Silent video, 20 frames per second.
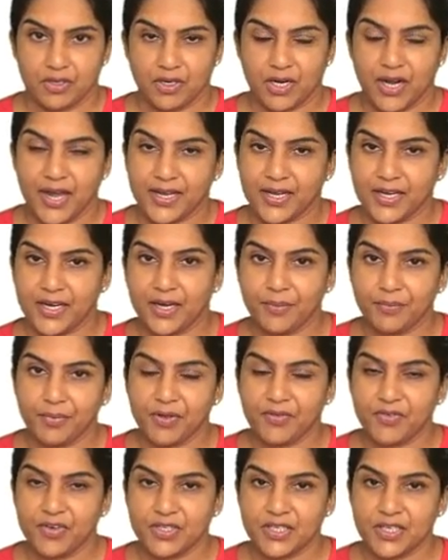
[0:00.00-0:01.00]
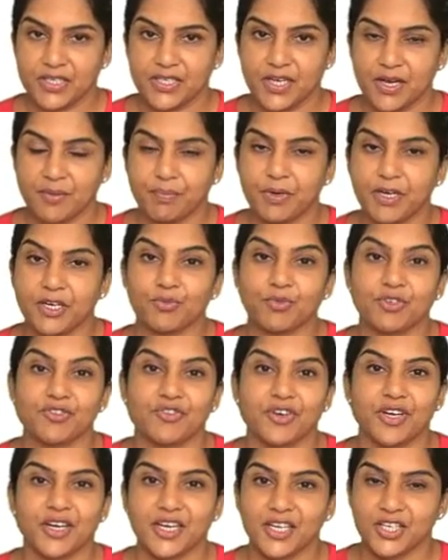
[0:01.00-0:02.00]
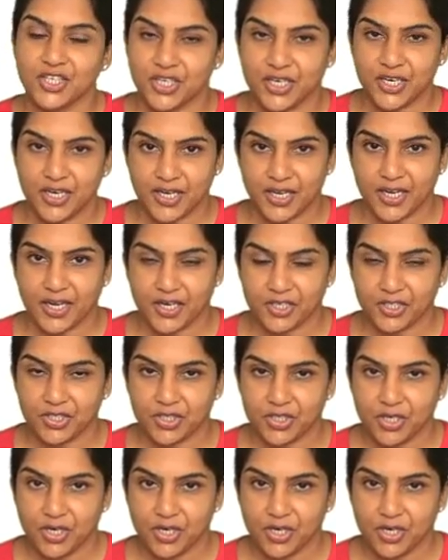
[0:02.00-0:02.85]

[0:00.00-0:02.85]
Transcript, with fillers: Like in our previous example, it was furniture and cash.